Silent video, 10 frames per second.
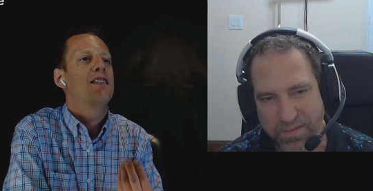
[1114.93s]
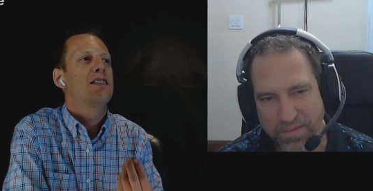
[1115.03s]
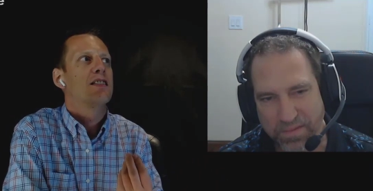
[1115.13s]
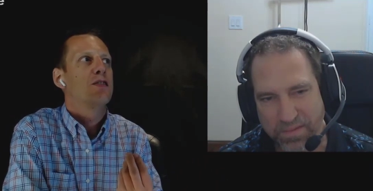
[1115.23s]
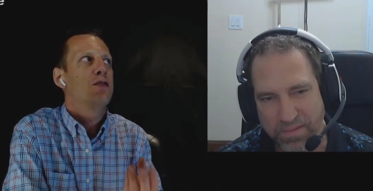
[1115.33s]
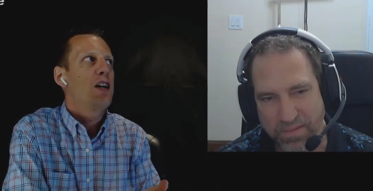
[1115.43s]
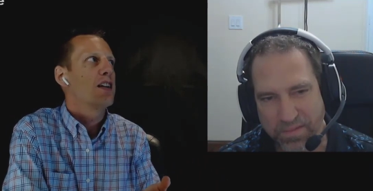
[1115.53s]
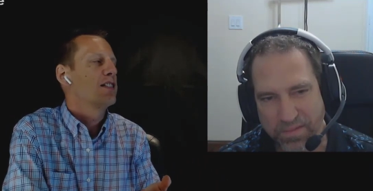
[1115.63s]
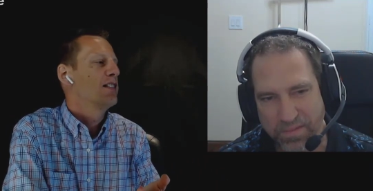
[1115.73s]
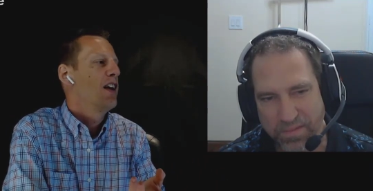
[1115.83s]
Speaker 1: to
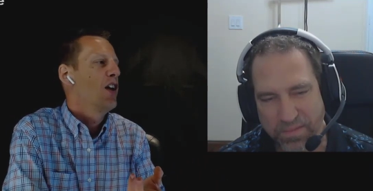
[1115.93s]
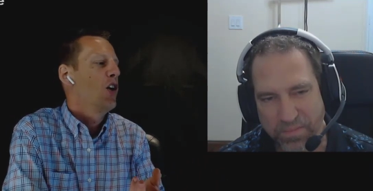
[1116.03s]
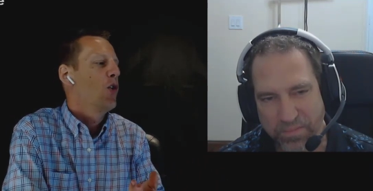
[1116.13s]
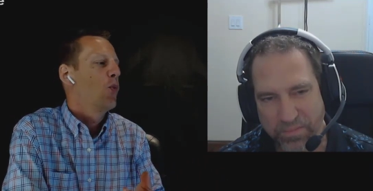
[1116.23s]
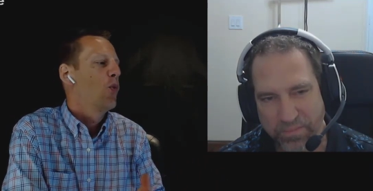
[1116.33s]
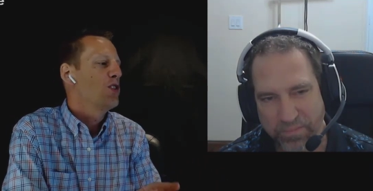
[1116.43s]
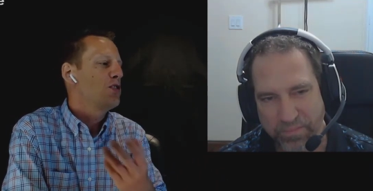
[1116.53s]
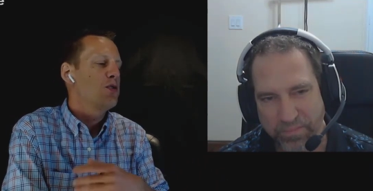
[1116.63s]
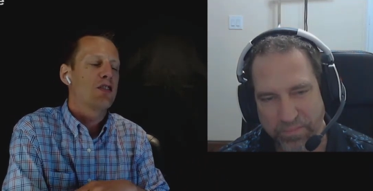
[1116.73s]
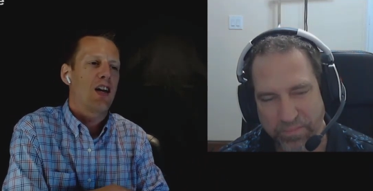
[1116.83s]
fix once you
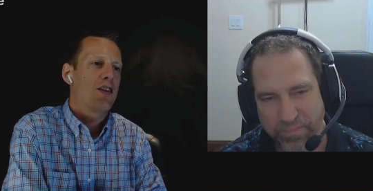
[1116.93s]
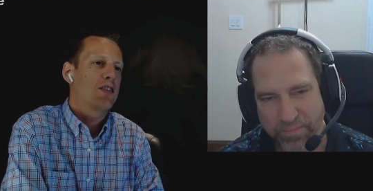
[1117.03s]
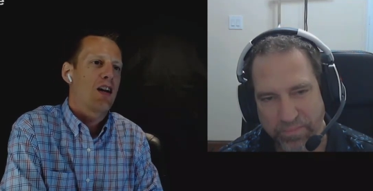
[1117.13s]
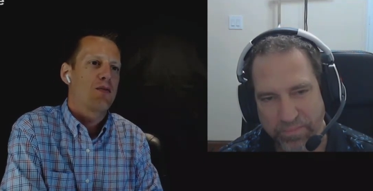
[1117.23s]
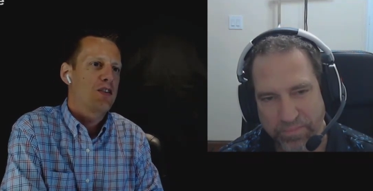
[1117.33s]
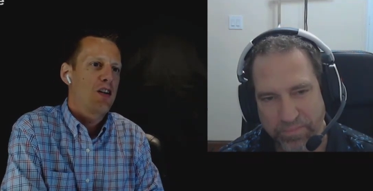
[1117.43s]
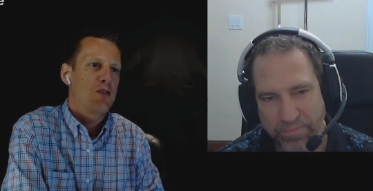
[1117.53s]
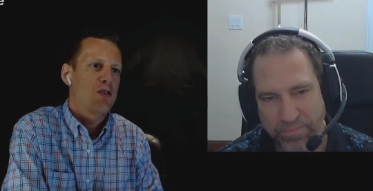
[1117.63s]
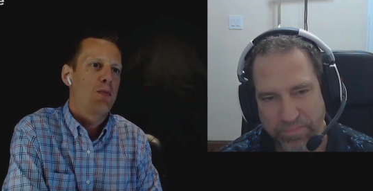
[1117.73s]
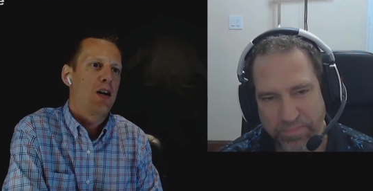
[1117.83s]
just have a
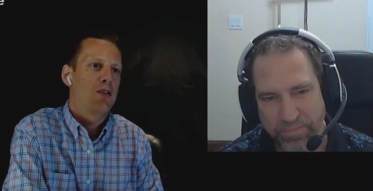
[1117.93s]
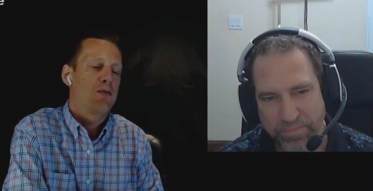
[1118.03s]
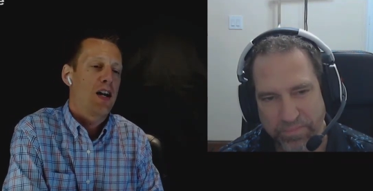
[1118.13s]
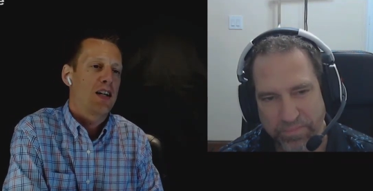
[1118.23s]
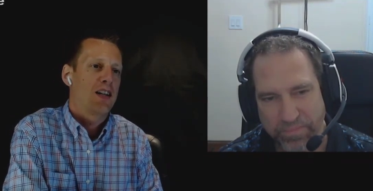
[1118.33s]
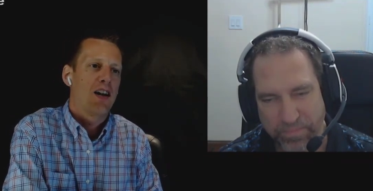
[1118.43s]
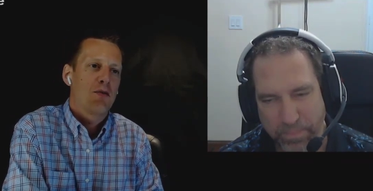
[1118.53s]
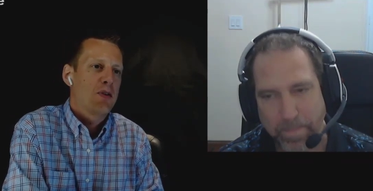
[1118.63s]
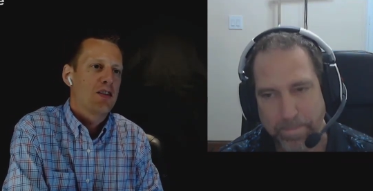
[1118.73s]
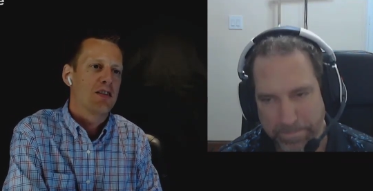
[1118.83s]
conversation about the fact that
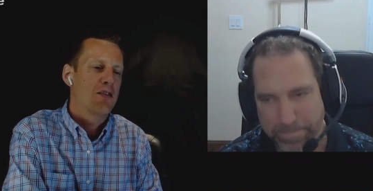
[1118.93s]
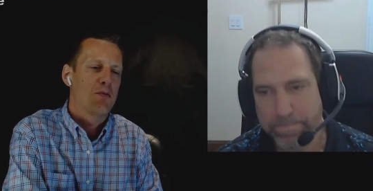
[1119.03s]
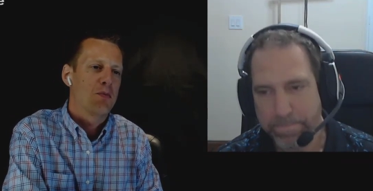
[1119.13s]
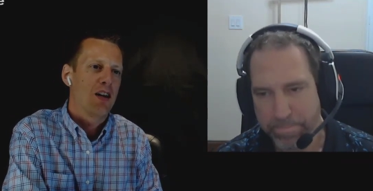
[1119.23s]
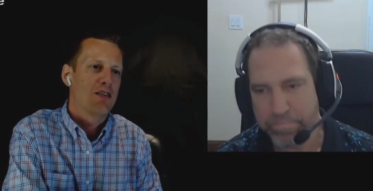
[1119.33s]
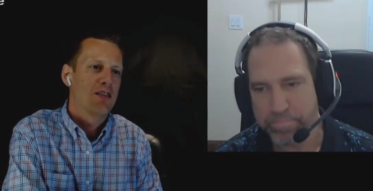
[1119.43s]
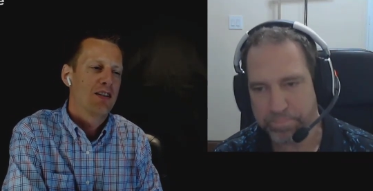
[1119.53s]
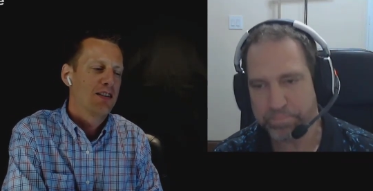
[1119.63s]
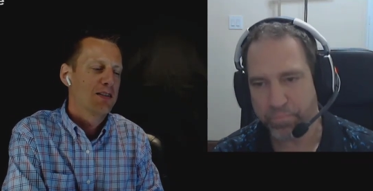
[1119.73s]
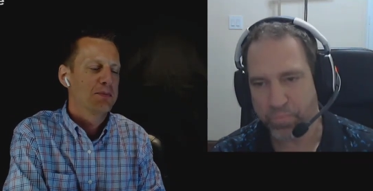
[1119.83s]
everybody's on a different page.
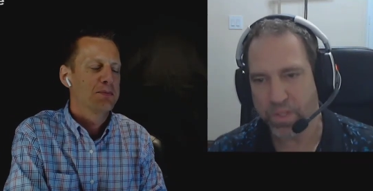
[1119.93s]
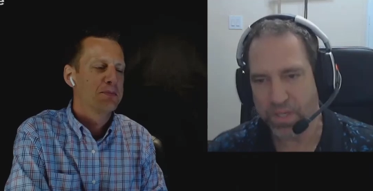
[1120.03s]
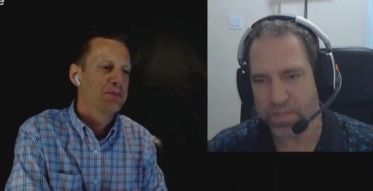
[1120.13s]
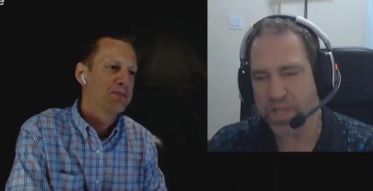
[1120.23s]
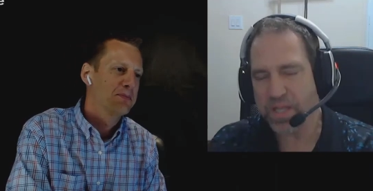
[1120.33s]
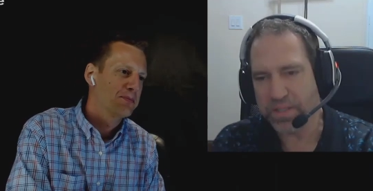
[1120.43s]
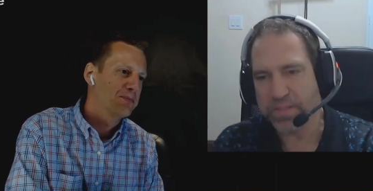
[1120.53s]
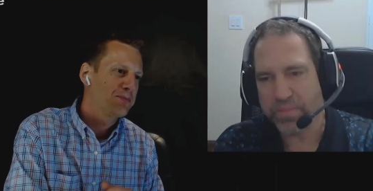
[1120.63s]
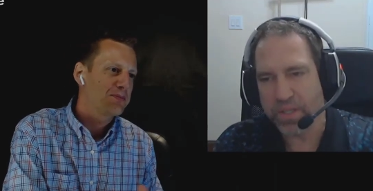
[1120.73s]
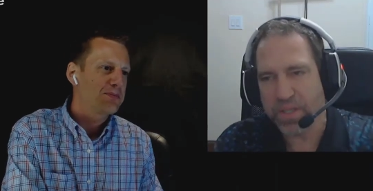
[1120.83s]

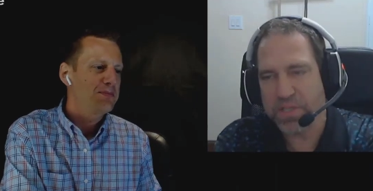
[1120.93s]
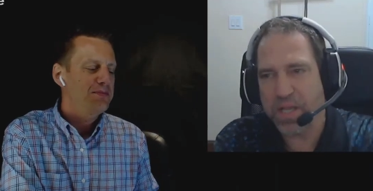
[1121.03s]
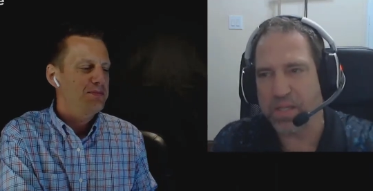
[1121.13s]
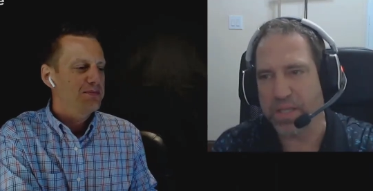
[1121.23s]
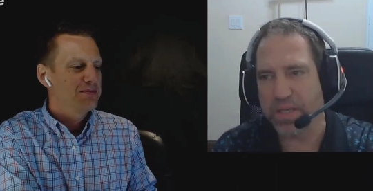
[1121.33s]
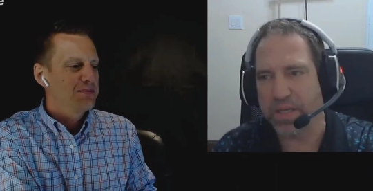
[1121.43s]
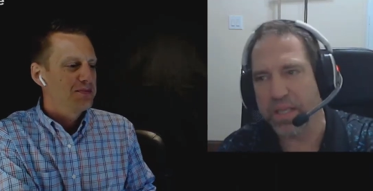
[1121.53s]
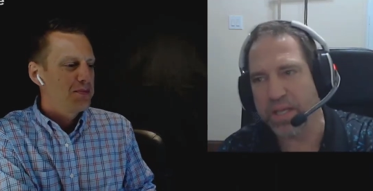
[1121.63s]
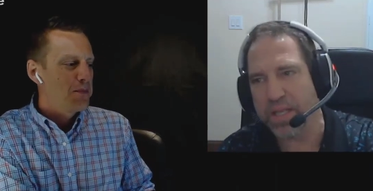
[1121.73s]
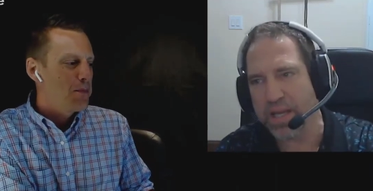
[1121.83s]
Speaker 2: Exactly, exactly,
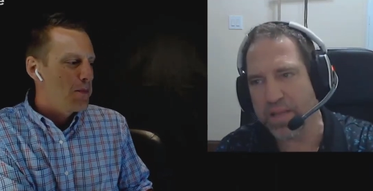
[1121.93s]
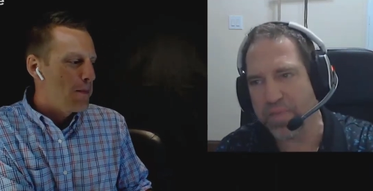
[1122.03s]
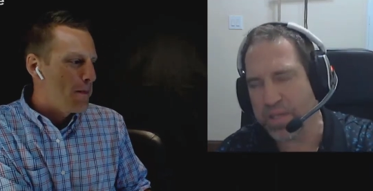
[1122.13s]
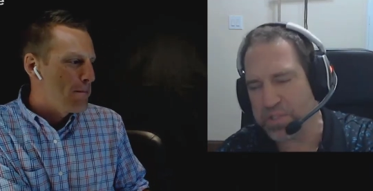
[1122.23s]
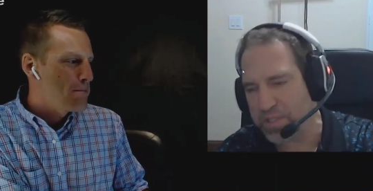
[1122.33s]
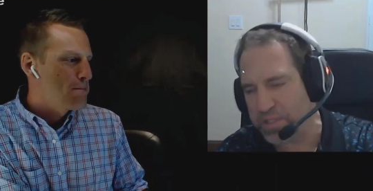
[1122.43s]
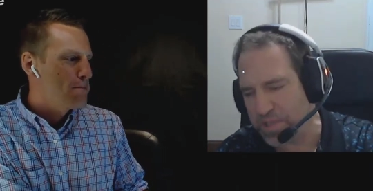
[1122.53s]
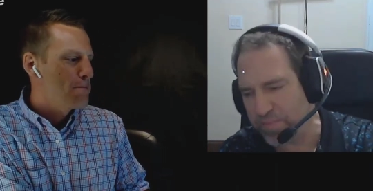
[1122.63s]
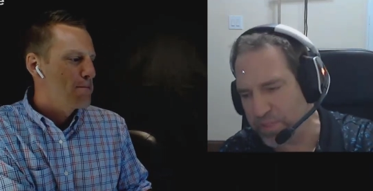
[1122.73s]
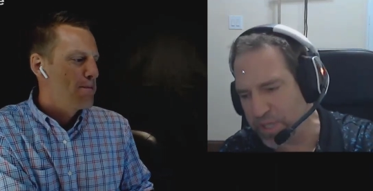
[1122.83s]
and and and I think it's
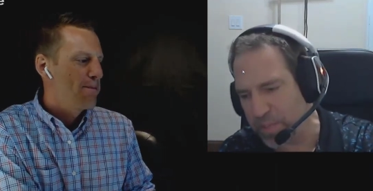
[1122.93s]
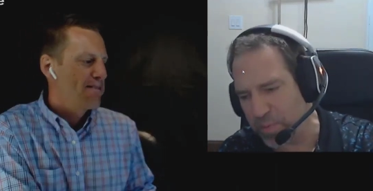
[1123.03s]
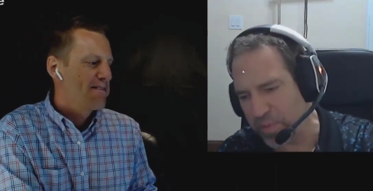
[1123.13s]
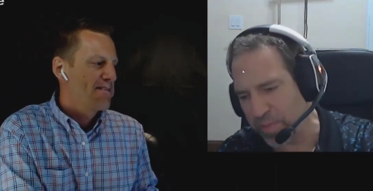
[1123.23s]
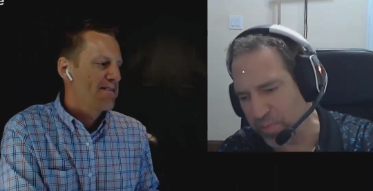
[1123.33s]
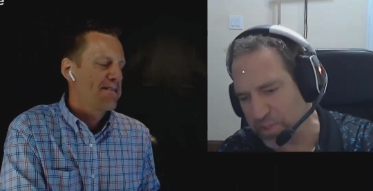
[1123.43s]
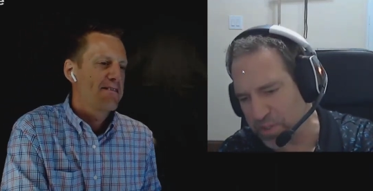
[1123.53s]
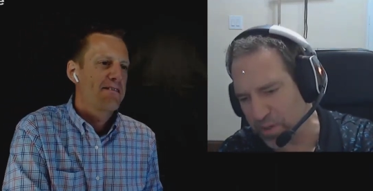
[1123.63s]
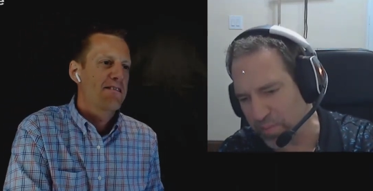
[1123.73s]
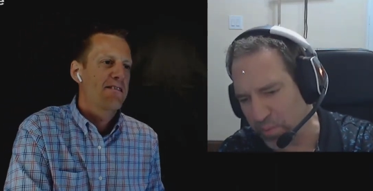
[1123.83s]
it's even deeper than the
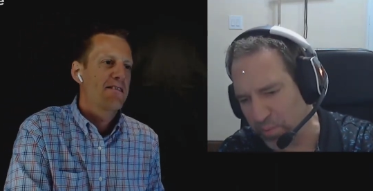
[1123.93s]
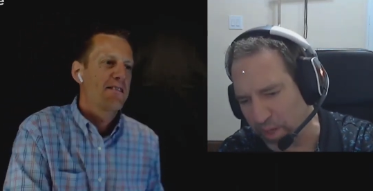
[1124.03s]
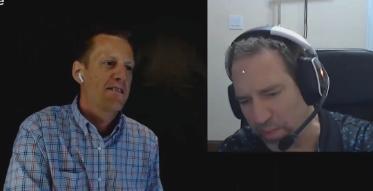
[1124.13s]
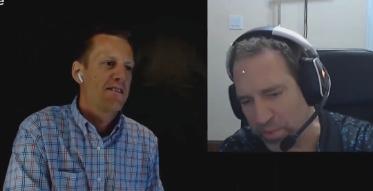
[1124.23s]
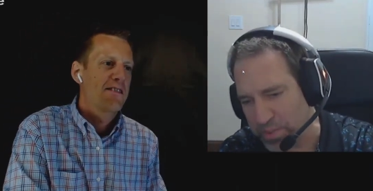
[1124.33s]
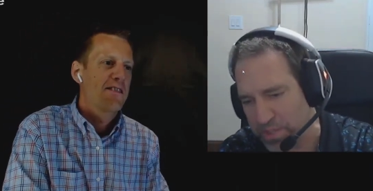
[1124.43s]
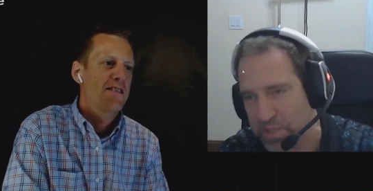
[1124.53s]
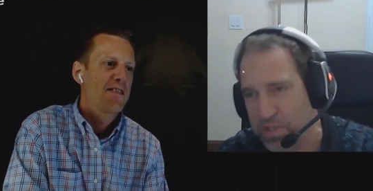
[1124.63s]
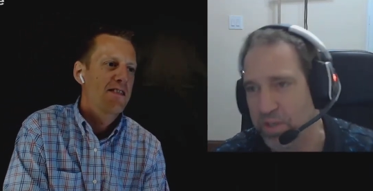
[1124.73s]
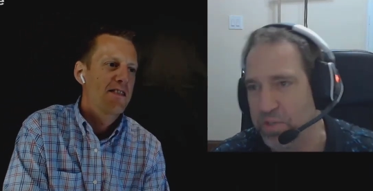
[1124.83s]
risk argument. One of the
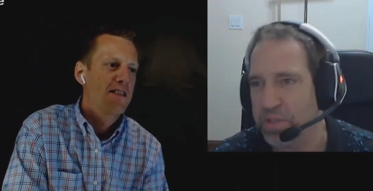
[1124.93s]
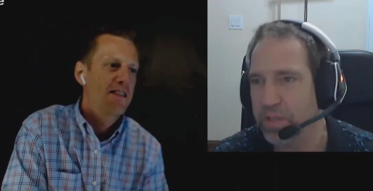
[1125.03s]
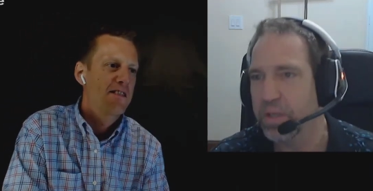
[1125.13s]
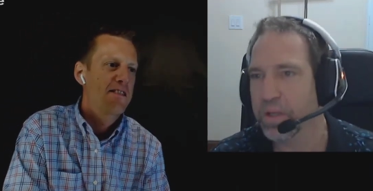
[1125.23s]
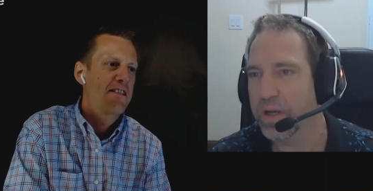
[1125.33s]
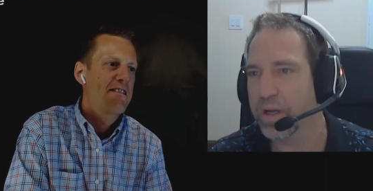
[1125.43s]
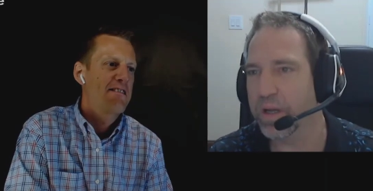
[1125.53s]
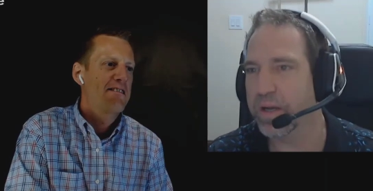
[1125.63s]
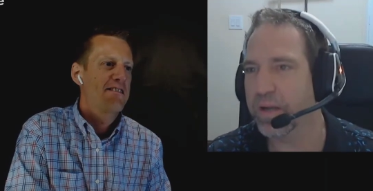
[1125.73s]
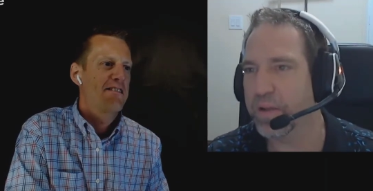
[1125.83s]
ones I chose,
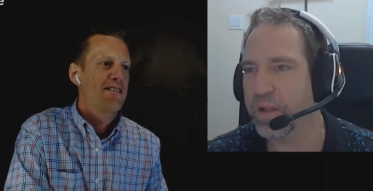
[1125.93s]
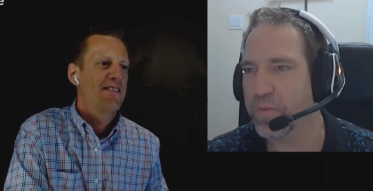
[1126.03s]
uh, and I'll